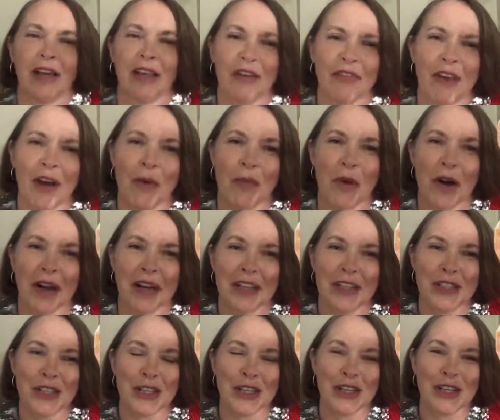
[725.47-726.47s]
If I wanted
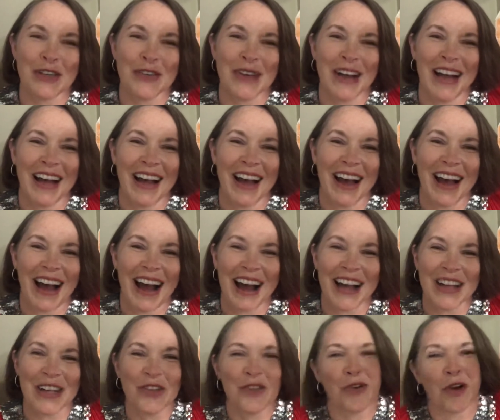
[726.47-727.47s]
to, I
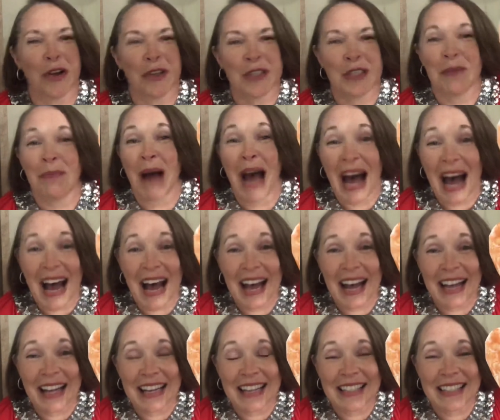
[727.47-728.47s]
could draw some
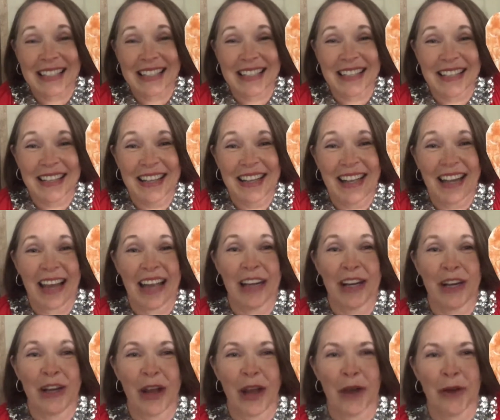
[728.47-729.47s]
eyes and a
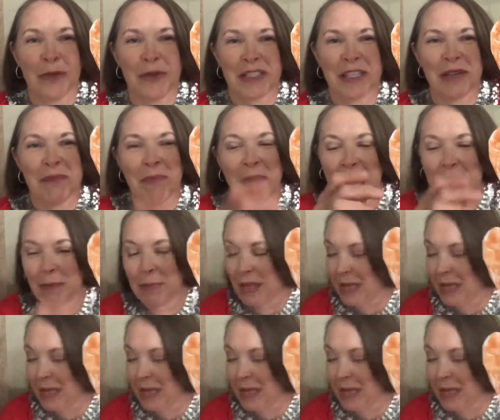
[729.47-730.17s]
nose and maybe